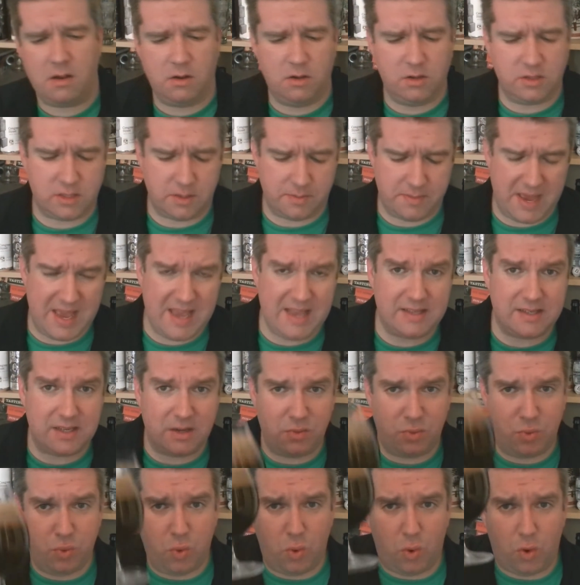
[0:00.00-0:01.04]
it looks amazing.
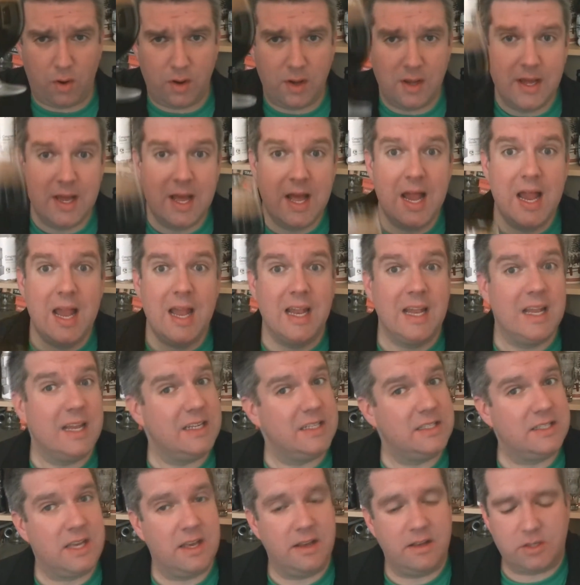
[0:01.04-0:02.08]
Whew.
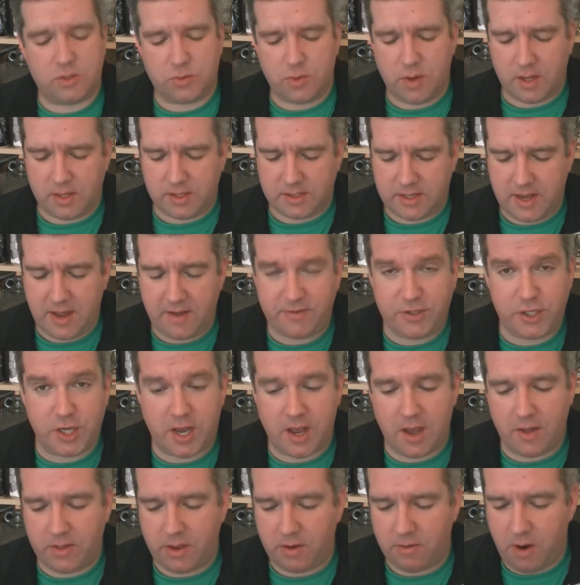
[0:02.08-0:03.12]
Let's get a swirl and sniff,
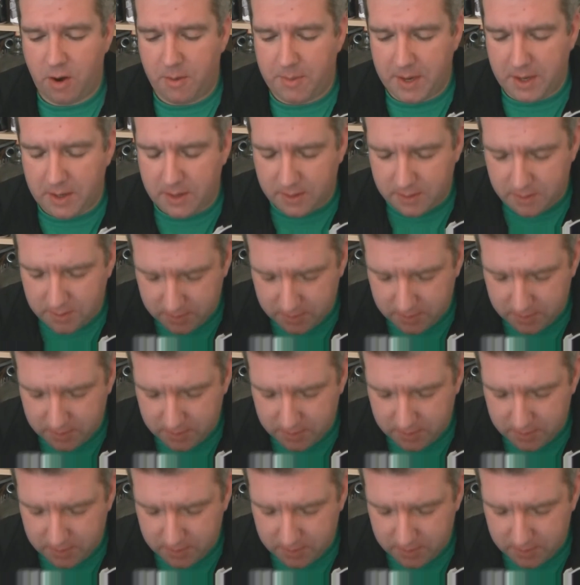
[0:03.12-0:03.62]
check out the aroma.